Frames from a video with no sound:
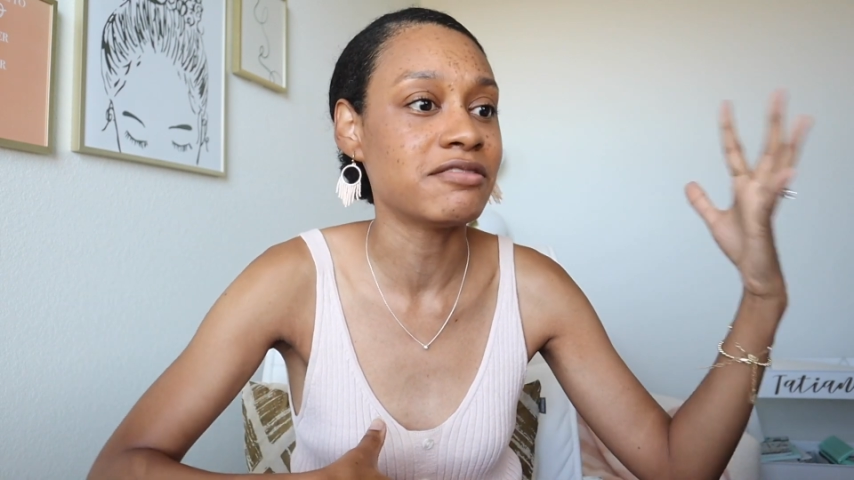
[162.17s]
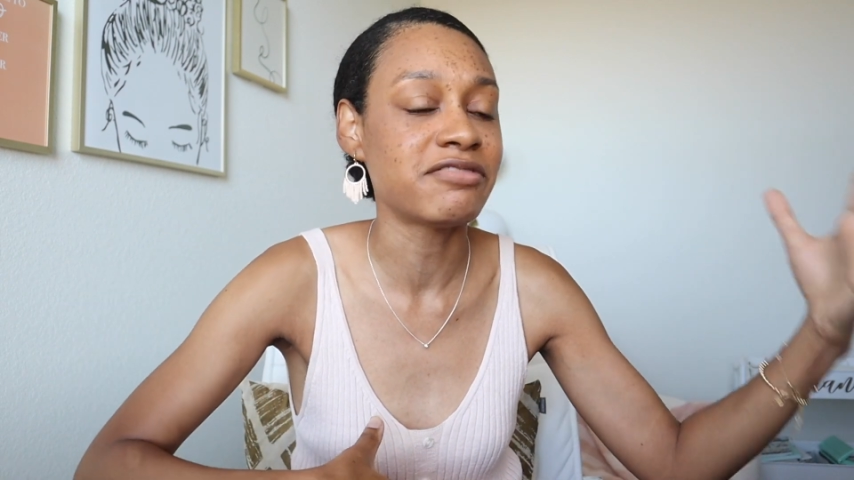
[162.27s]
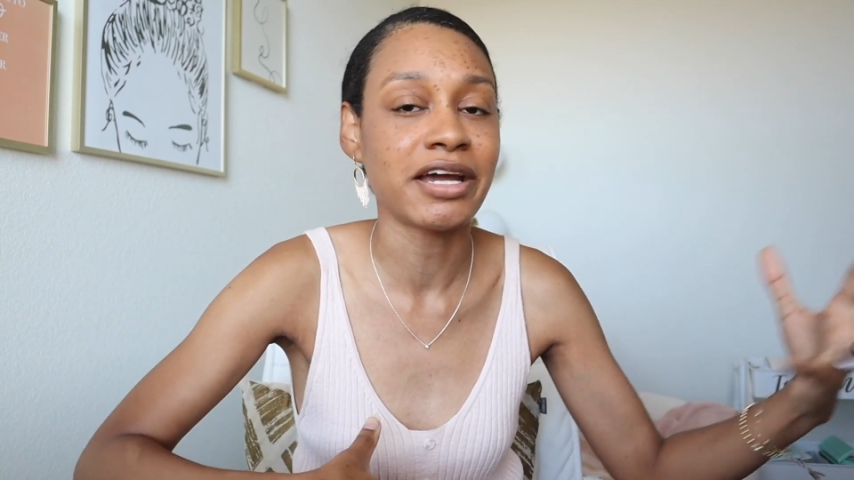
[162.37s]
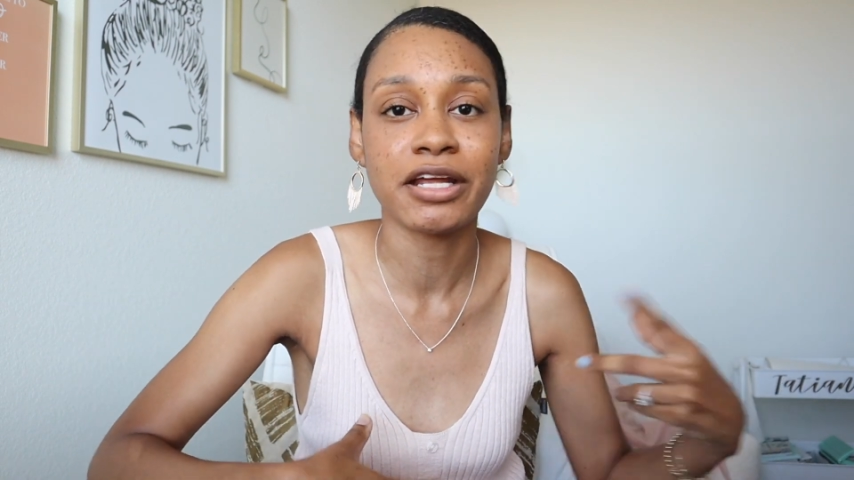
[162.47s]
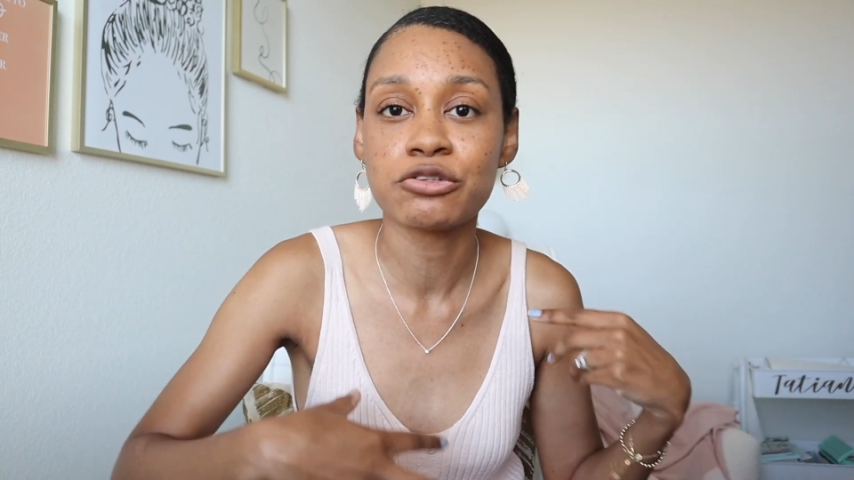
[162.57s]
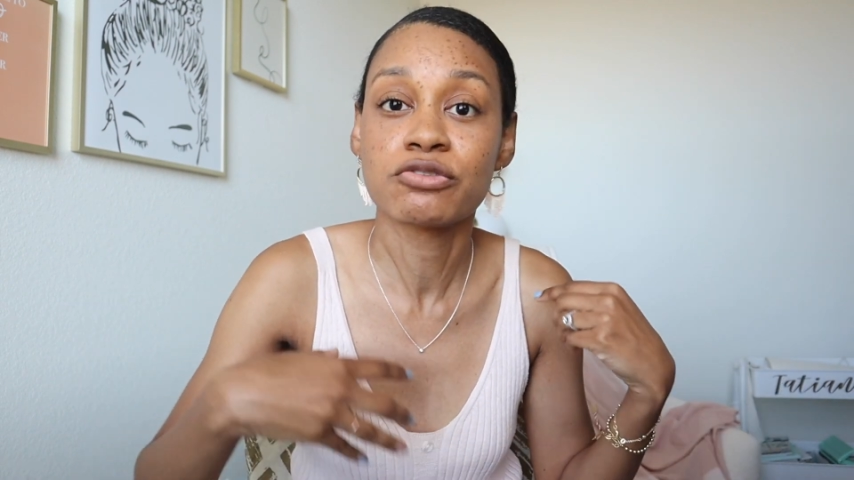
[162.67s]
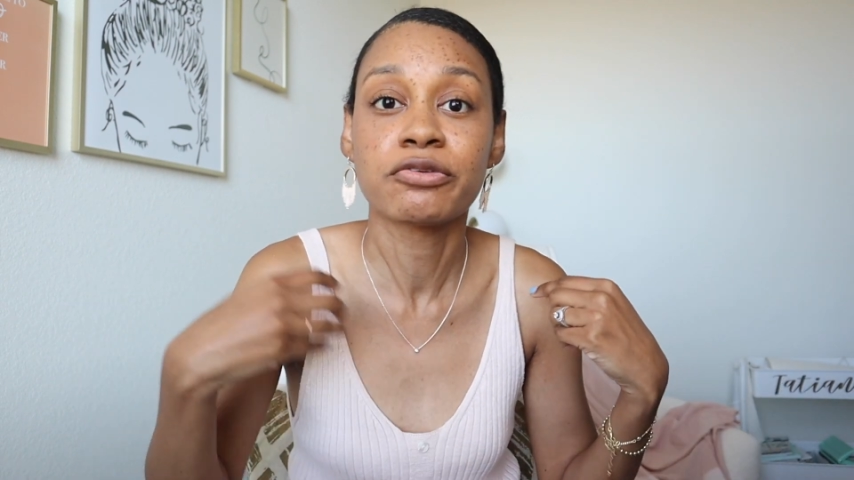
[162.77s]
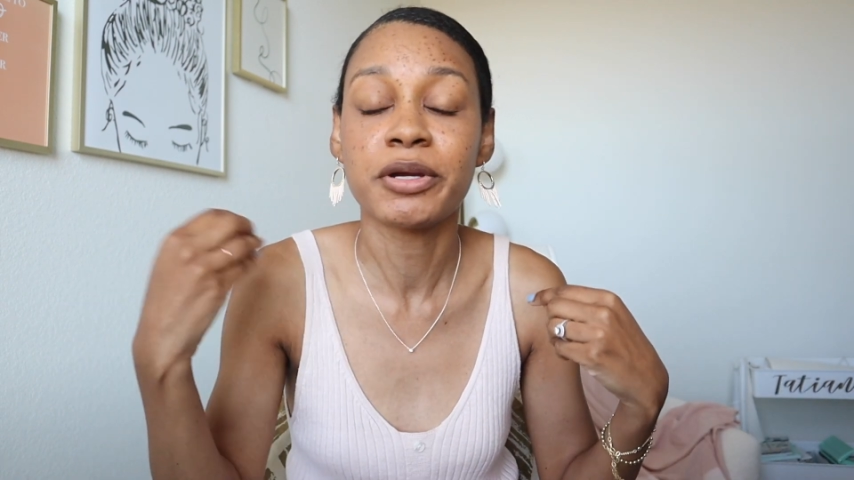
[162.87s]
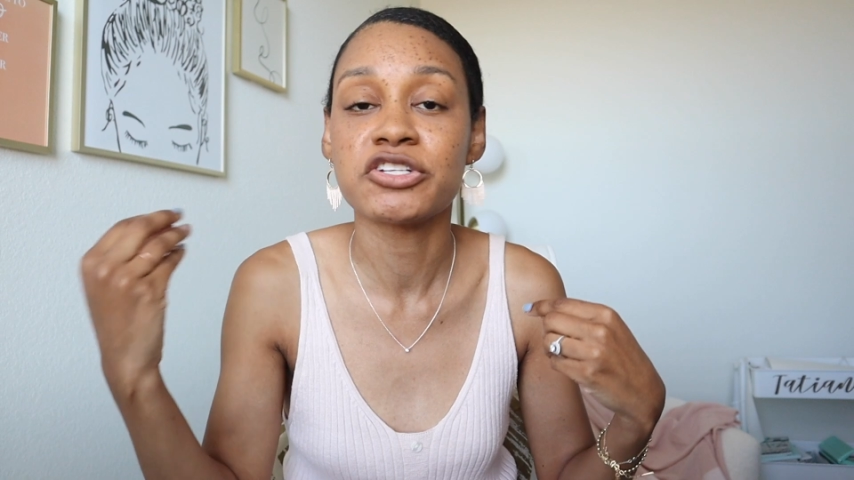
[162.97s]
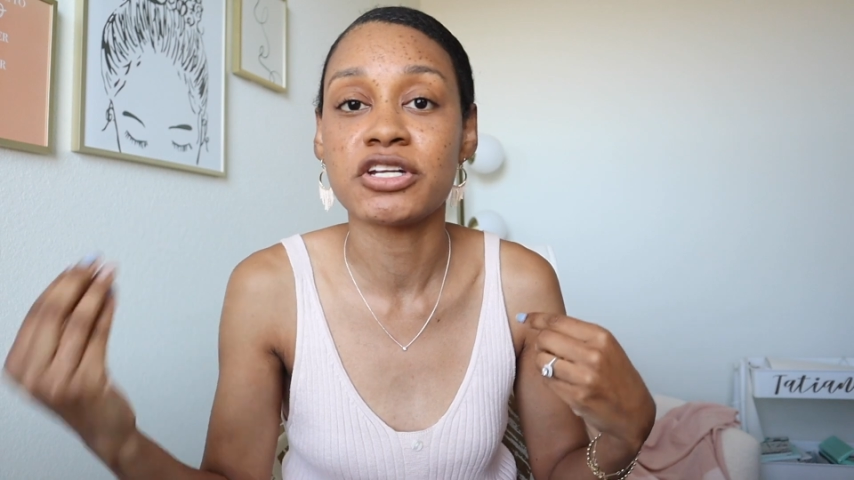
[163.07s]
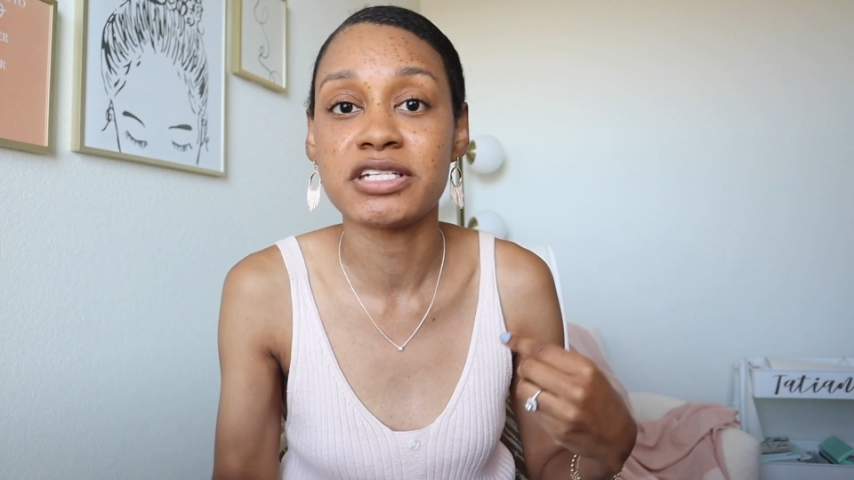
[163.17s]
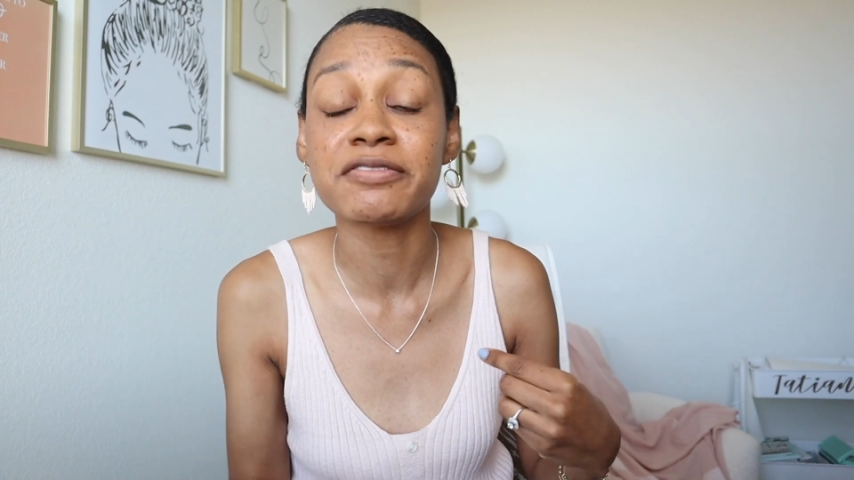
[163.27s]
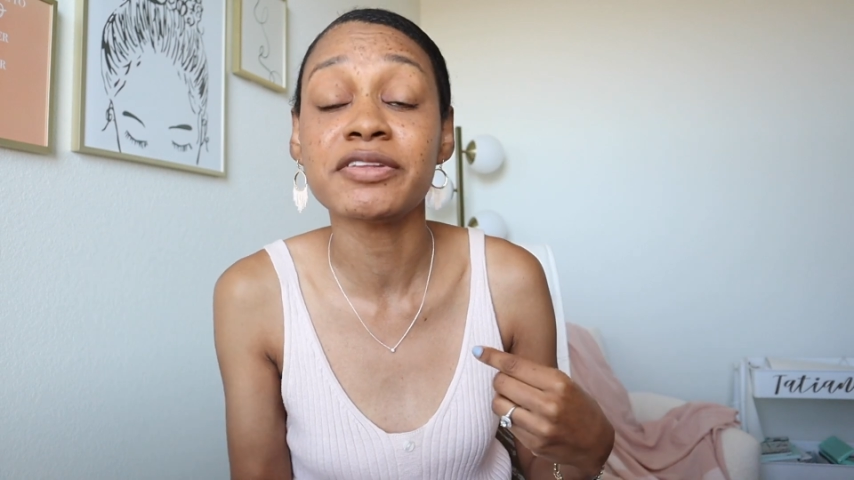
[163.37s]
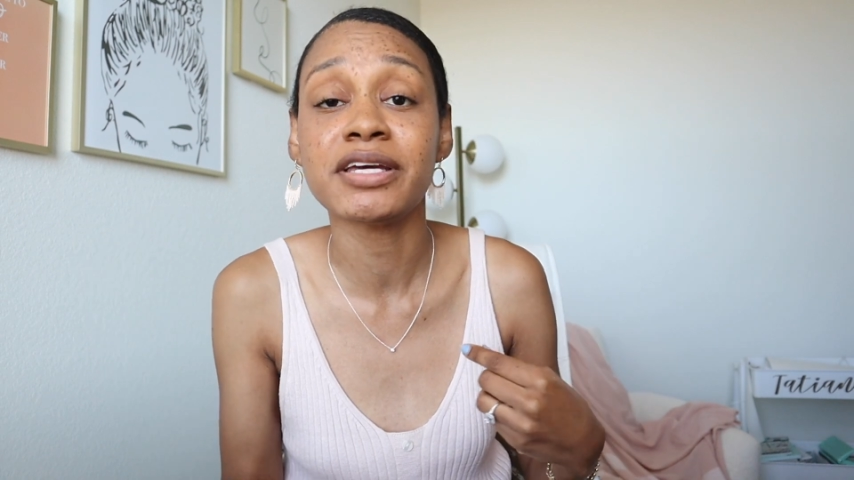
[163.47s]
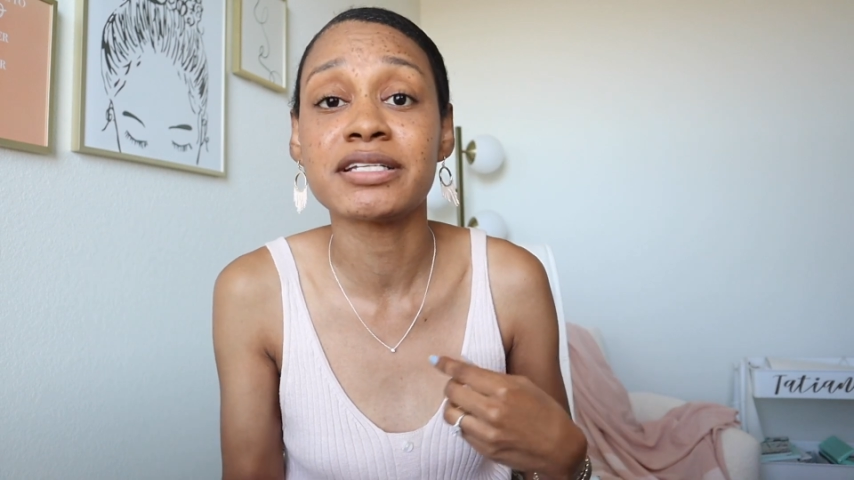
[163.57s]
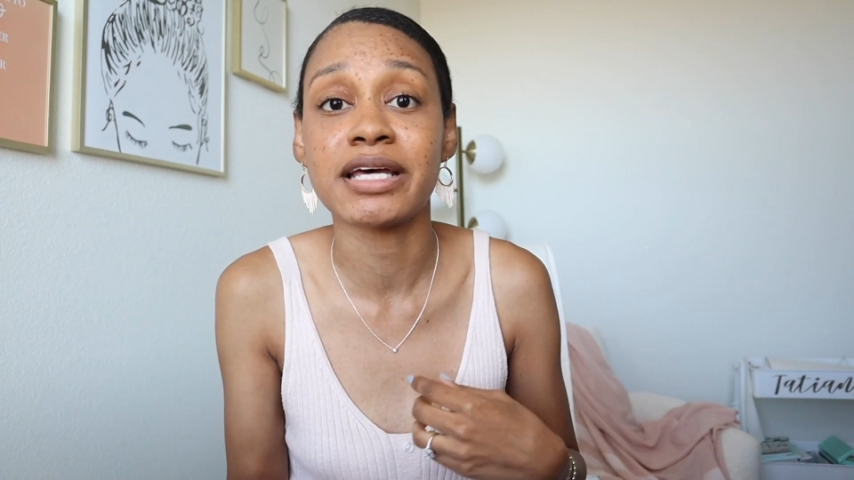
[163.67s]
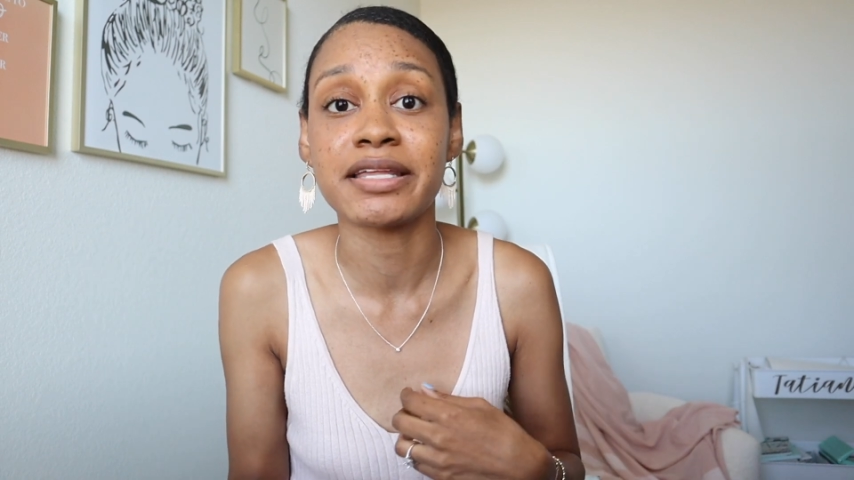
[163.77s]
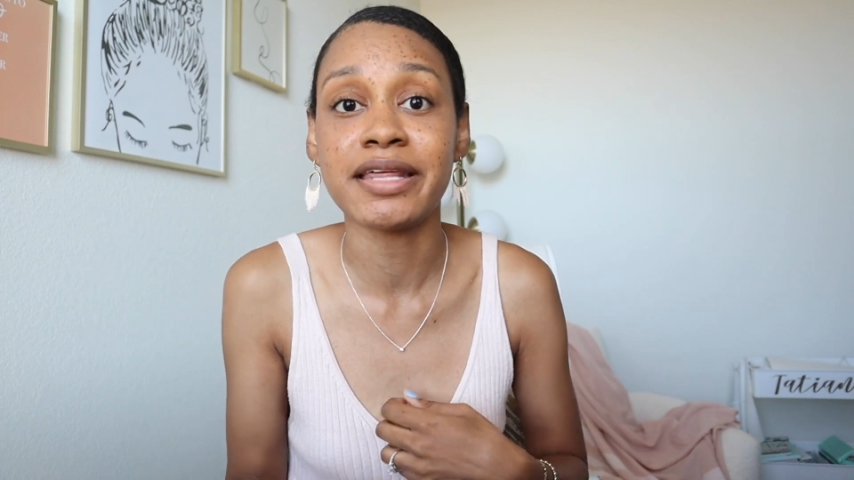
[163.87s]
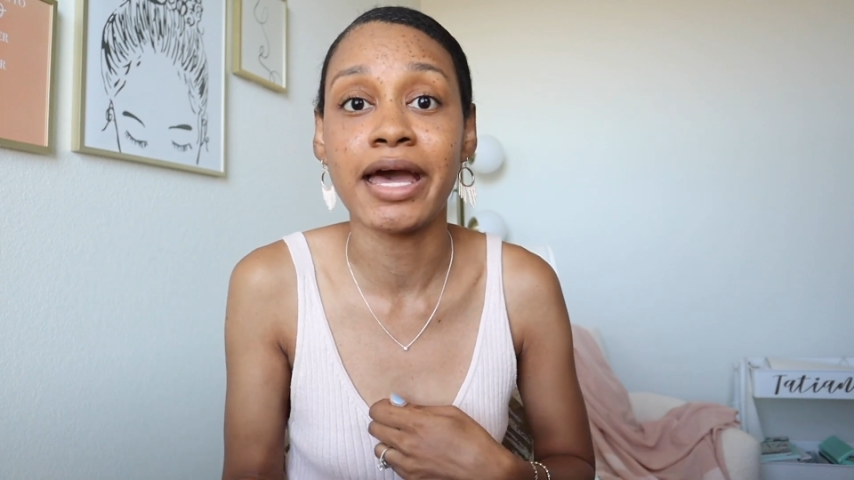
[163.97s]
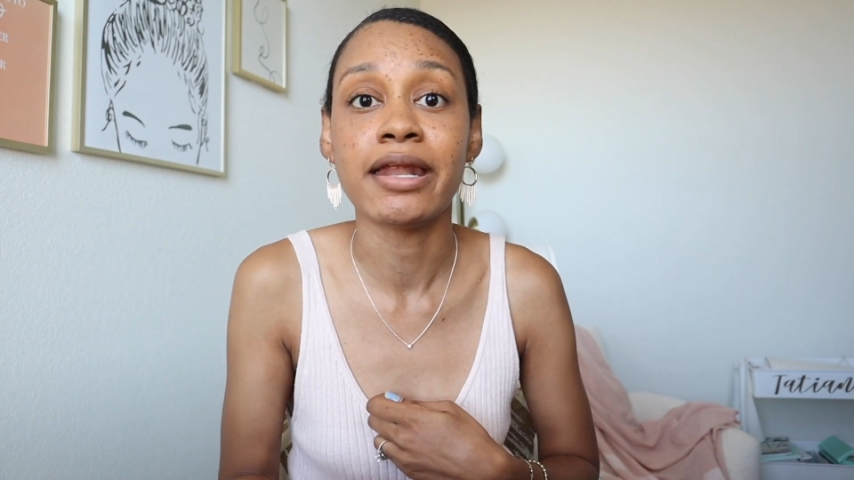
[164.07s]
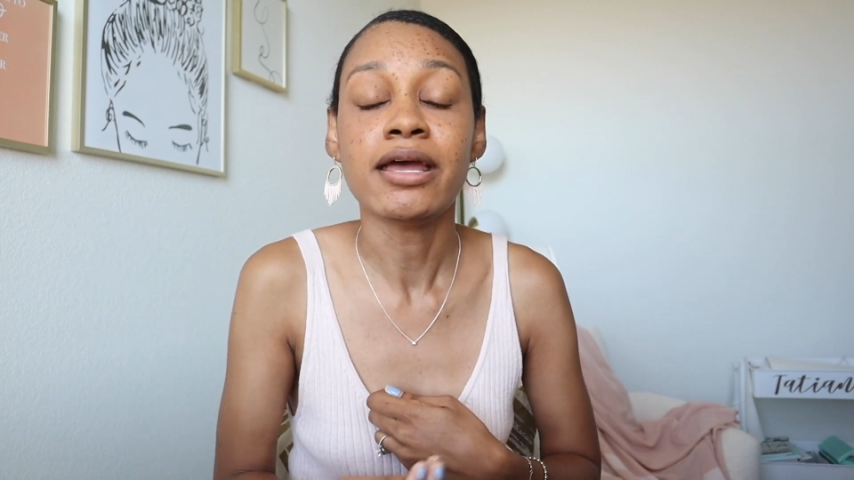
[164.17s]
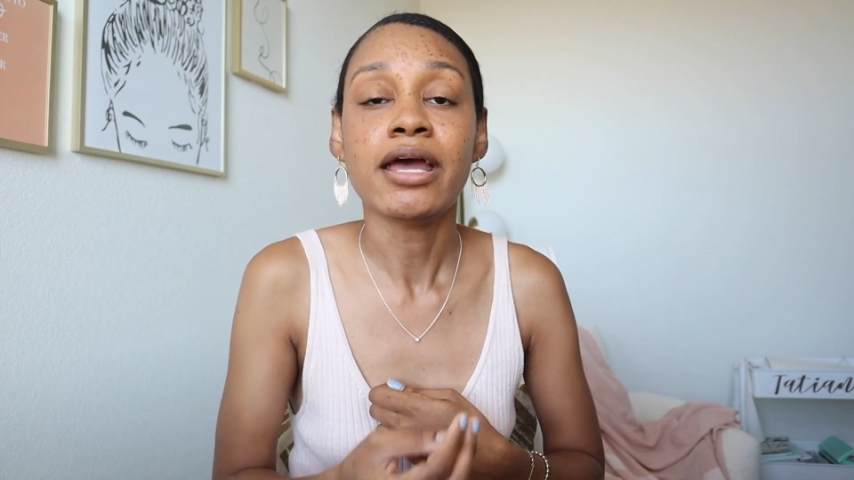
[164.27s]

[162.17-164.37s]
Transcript: financial information and different things like that.